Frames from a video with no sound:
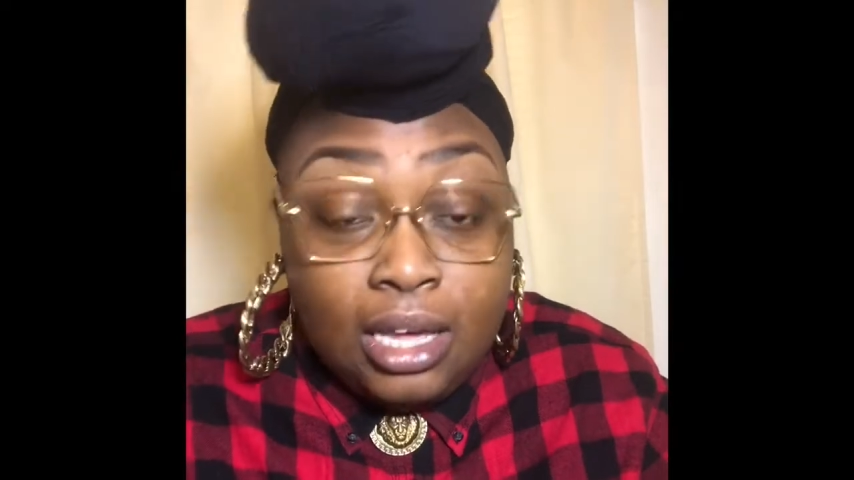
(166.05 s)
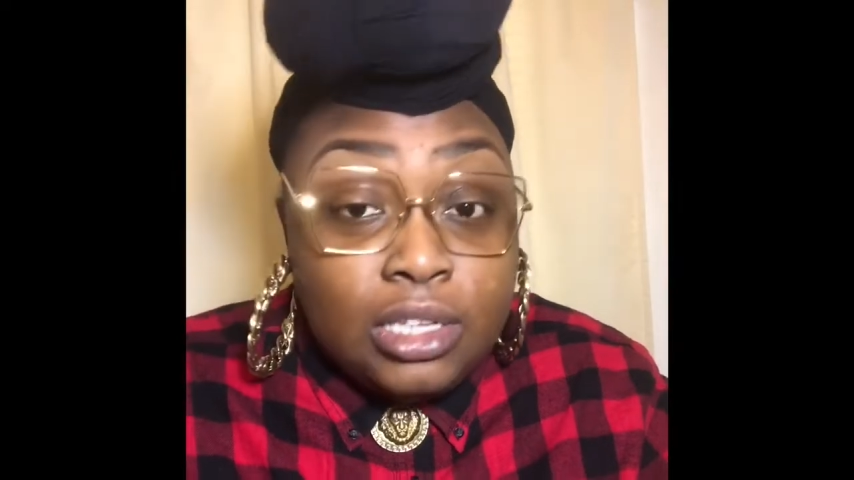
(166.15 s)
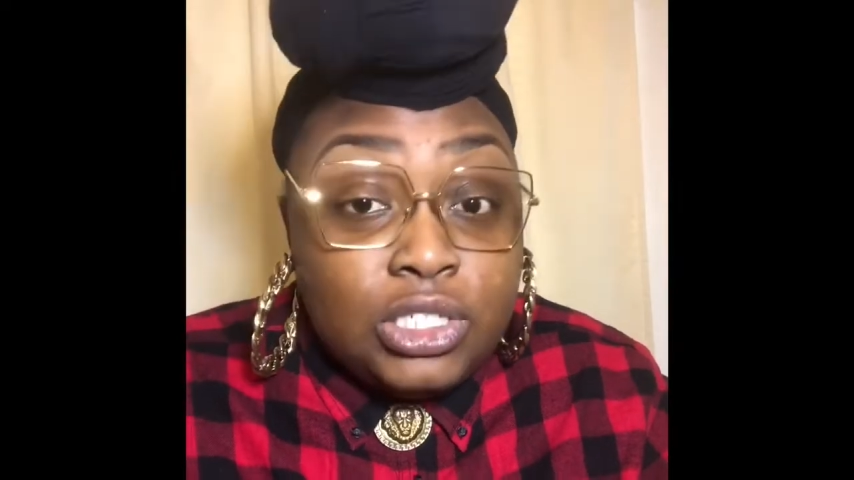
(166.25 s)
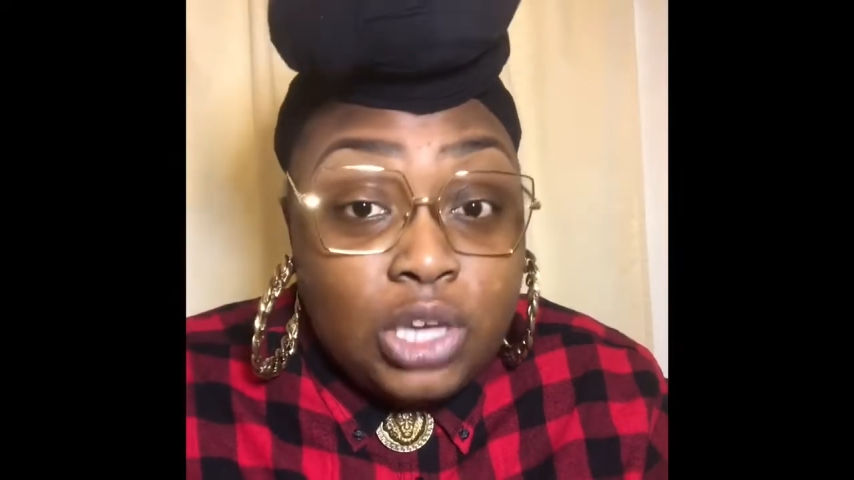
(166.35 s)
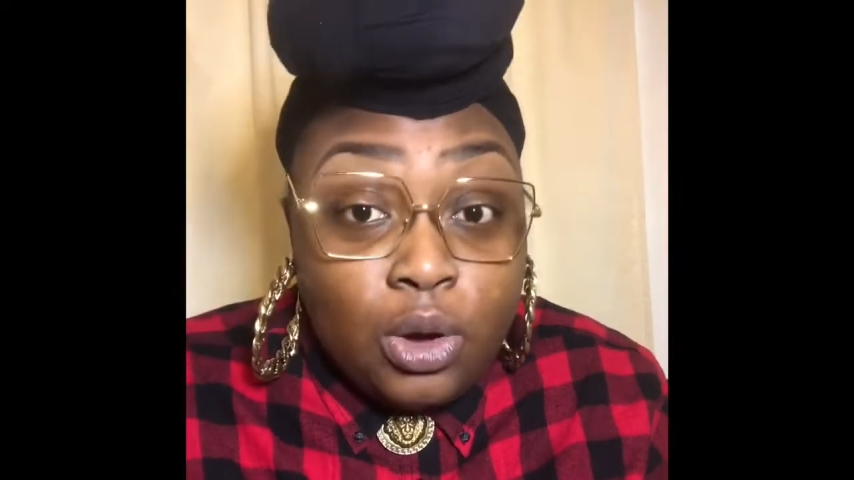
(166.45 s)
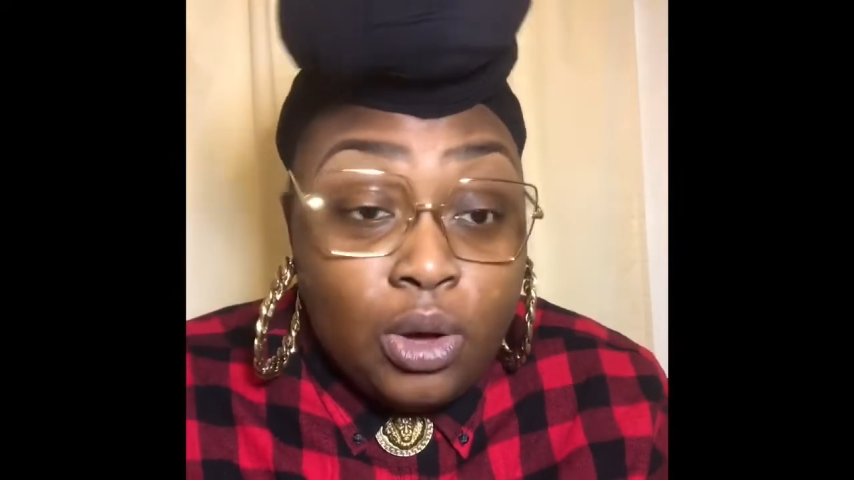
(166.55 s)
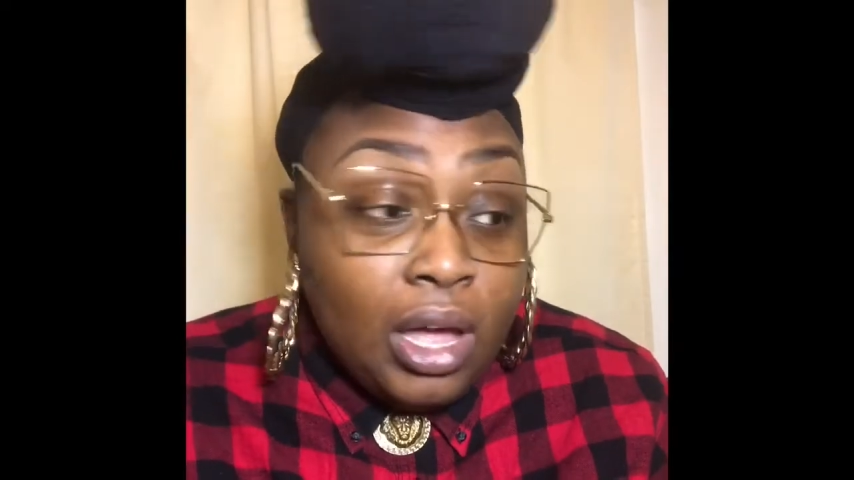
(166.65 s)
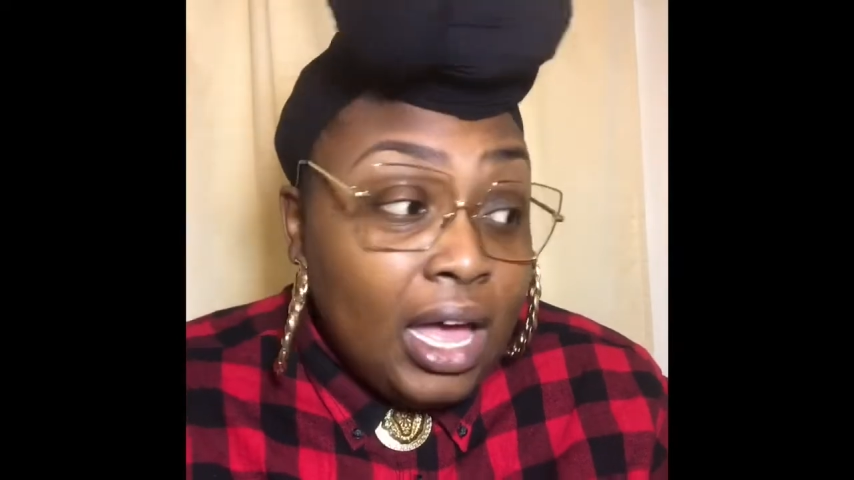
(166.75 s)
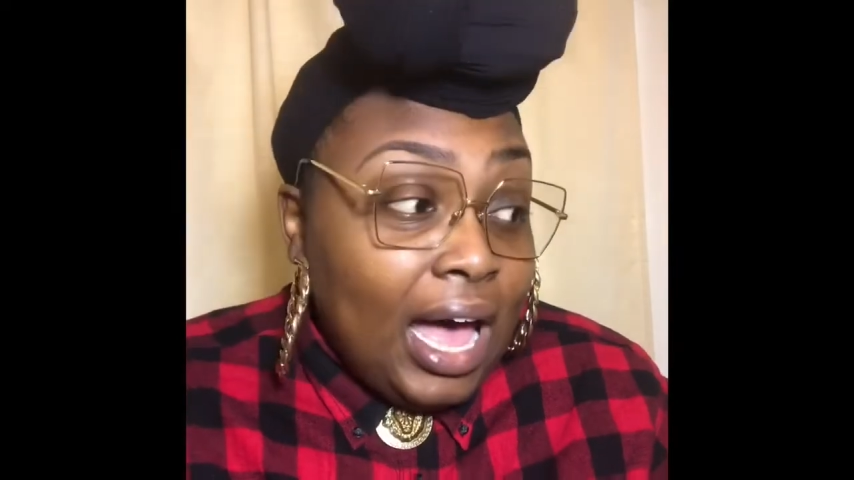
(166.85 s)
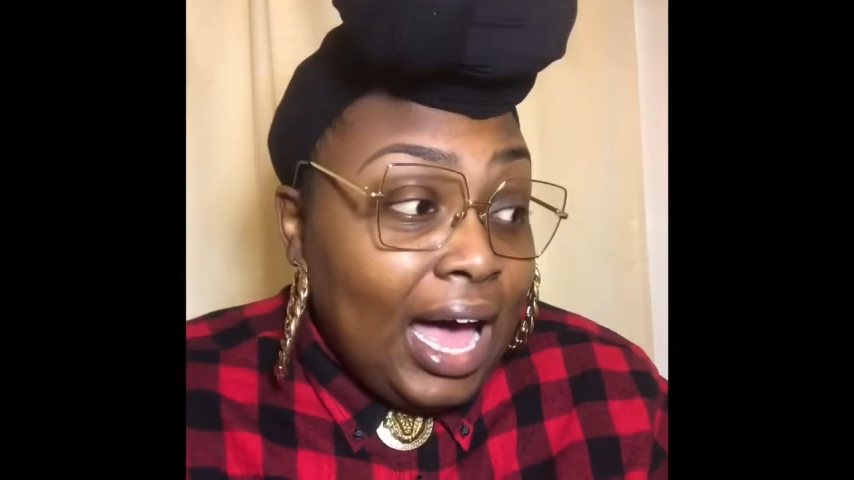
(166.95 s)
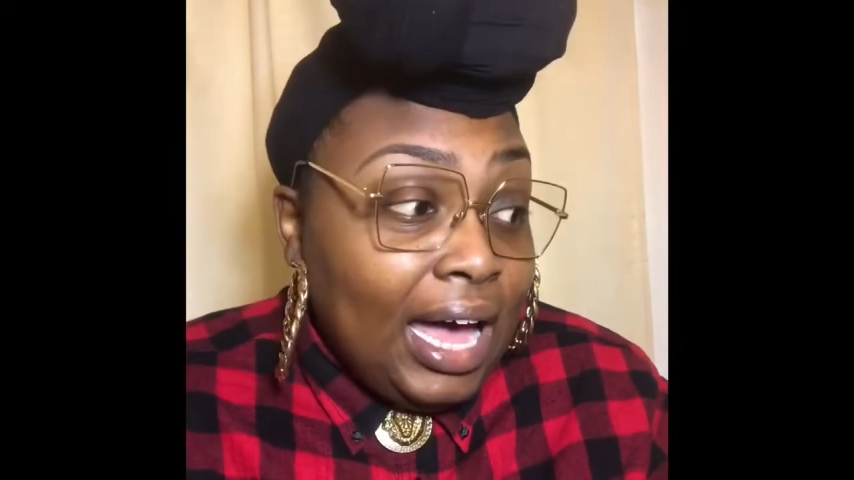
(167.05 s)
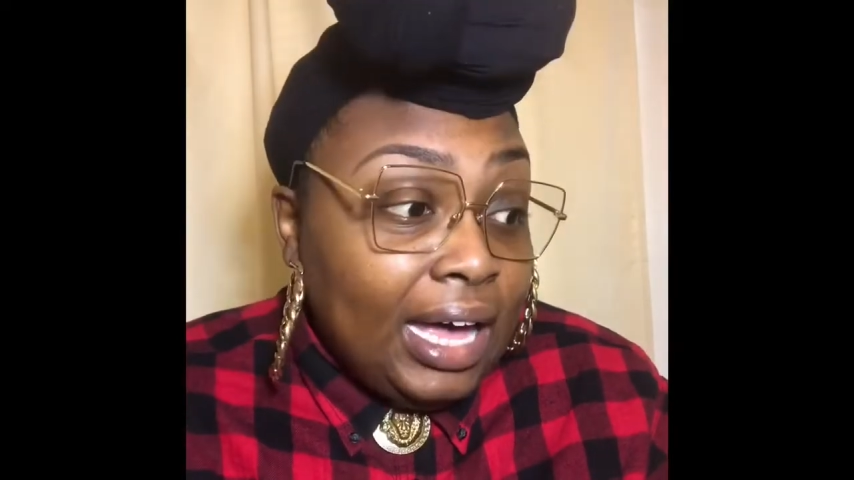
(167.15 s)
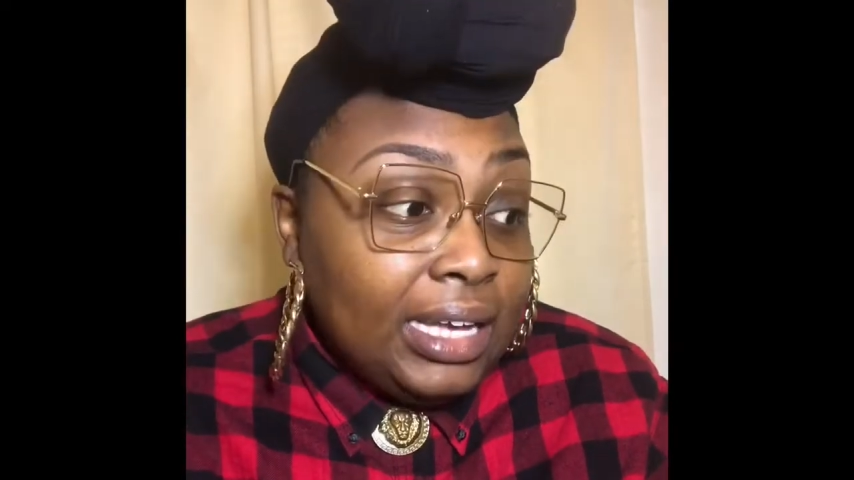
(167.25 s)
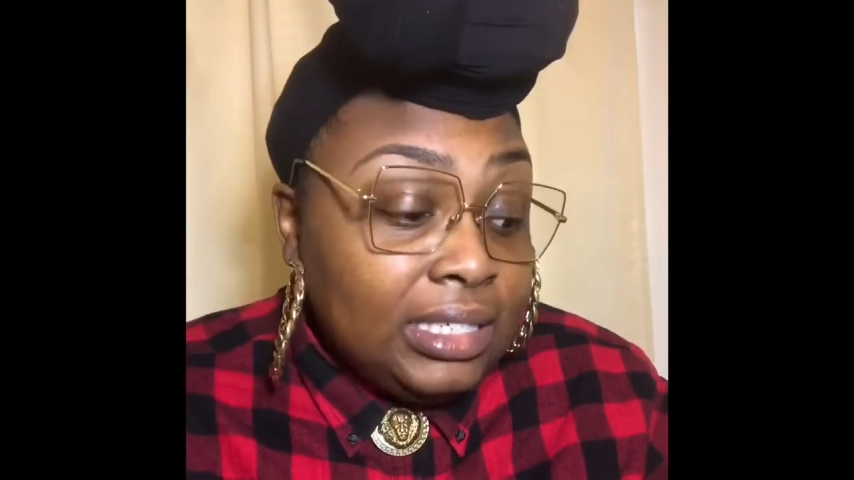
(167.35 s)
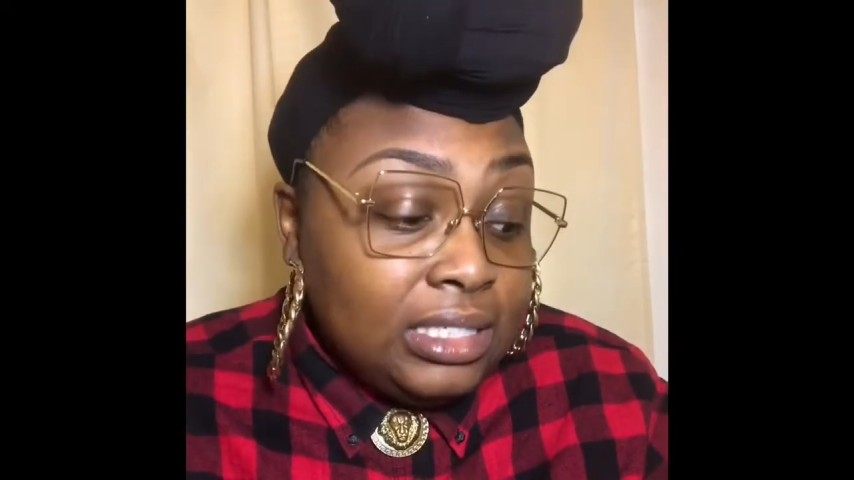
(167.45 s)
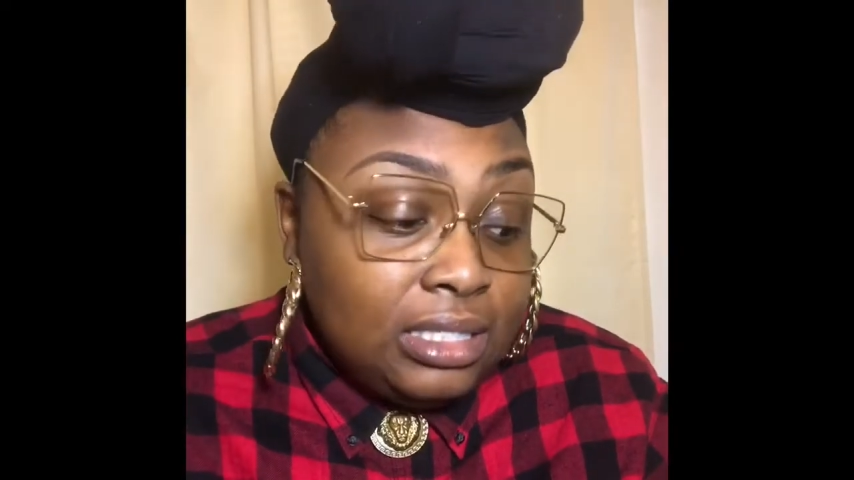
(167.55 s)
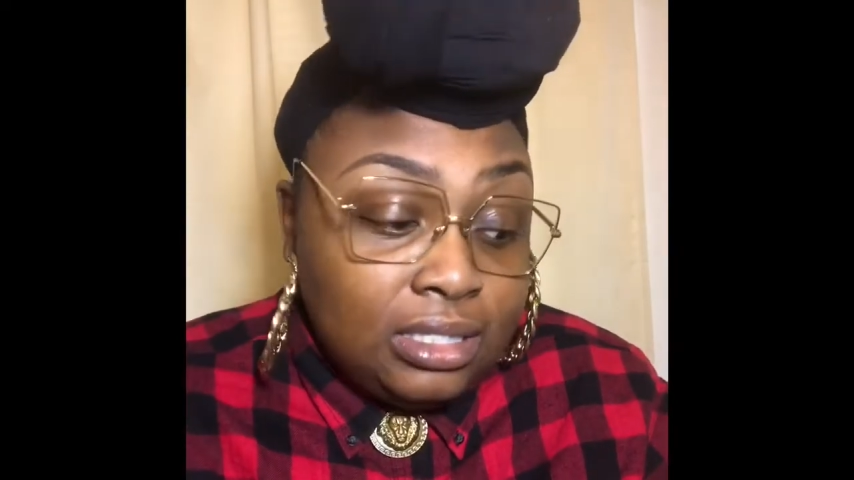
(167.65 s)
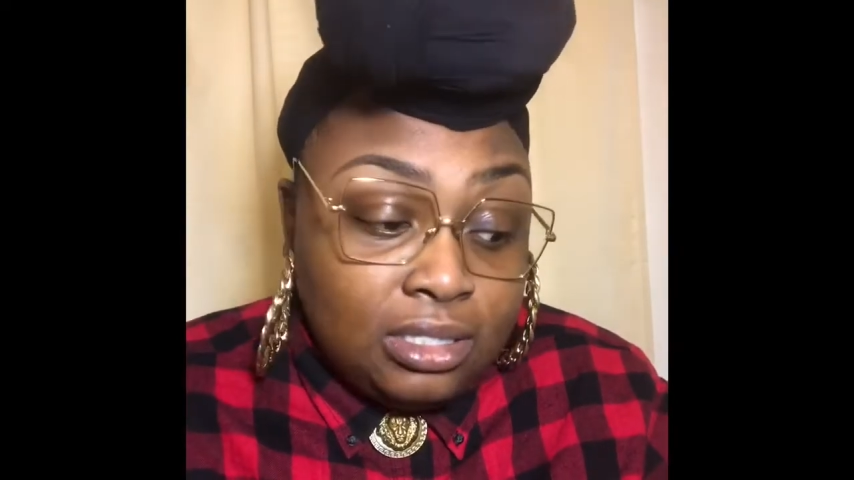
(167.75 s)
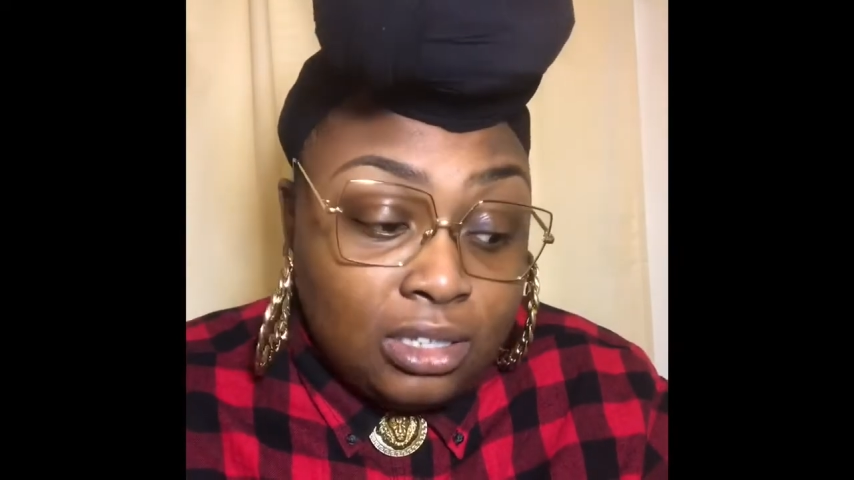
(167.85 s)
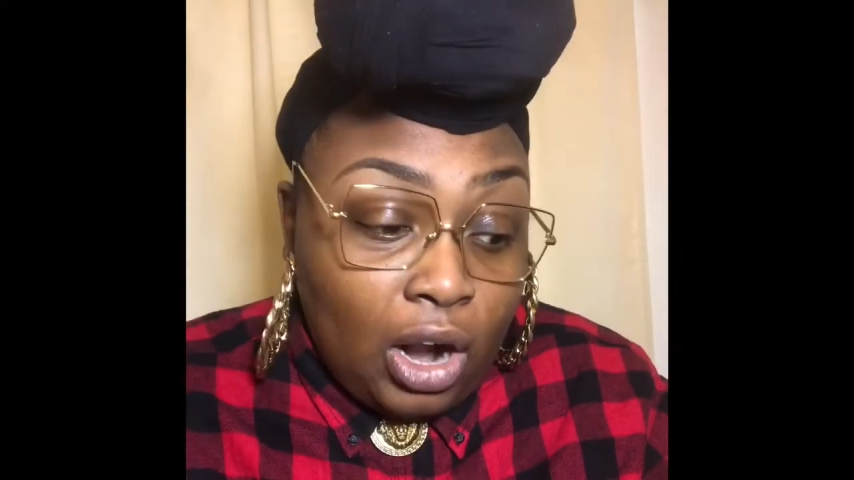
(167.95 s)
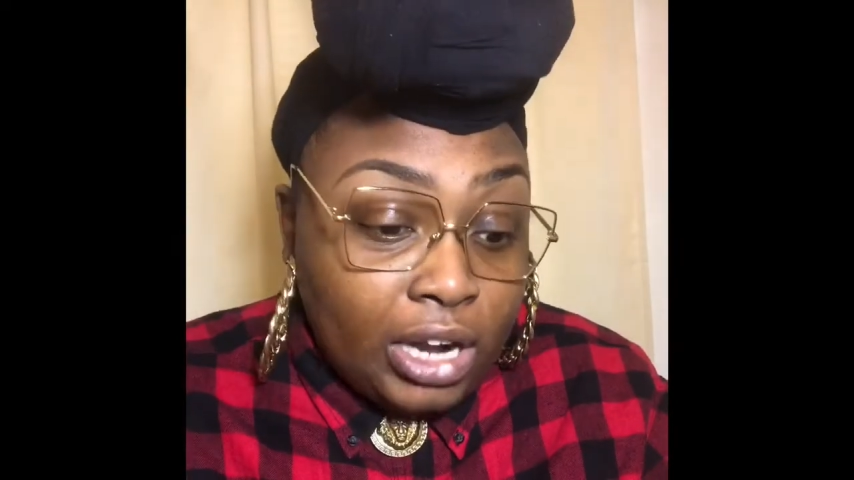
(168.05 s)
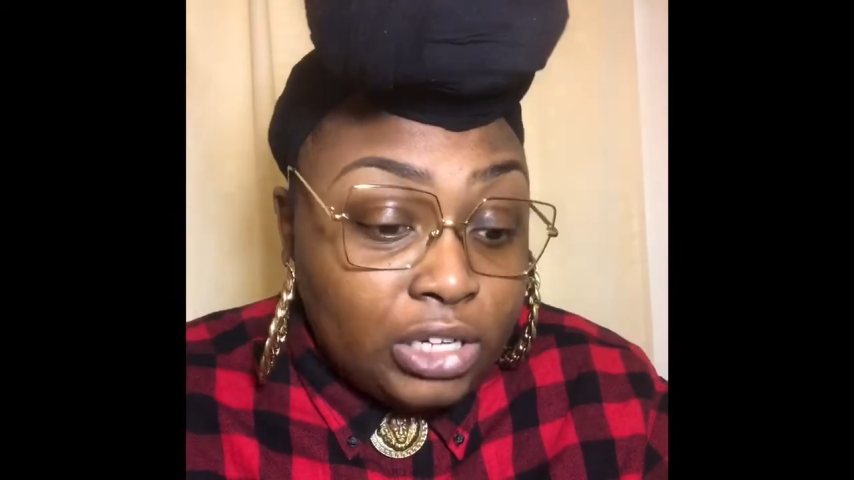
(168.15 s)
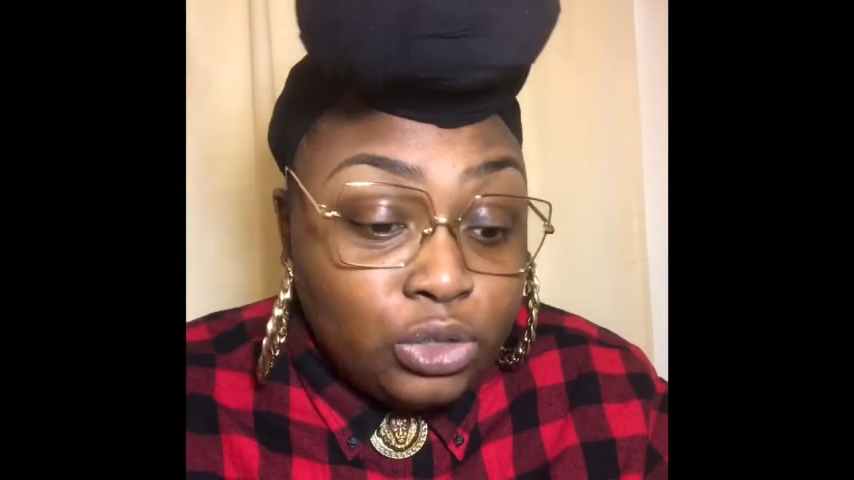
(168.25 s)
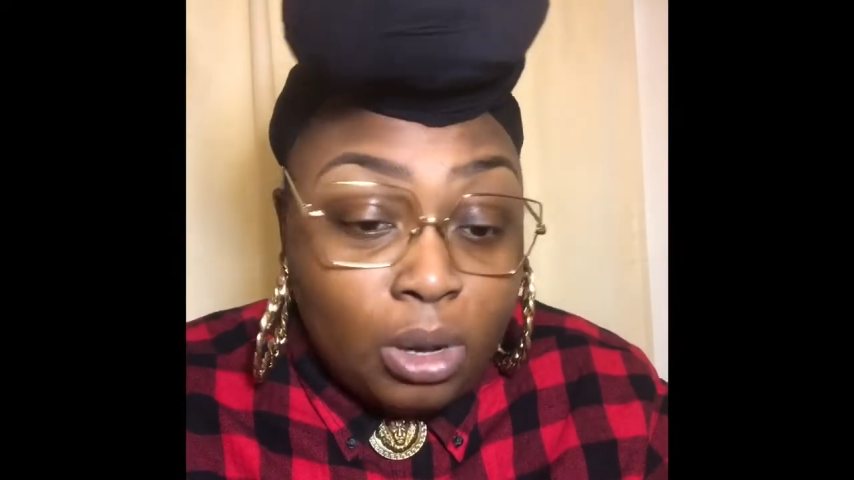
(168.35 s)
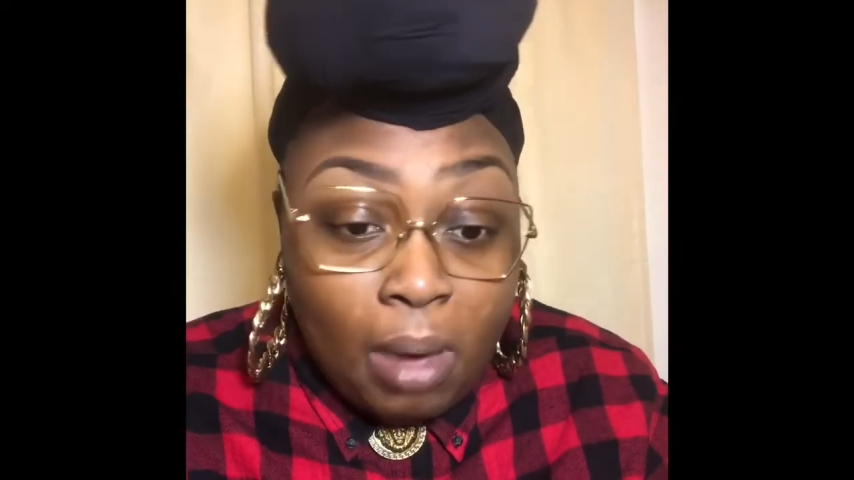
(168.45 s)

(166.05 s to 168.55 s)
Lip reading: So I started doing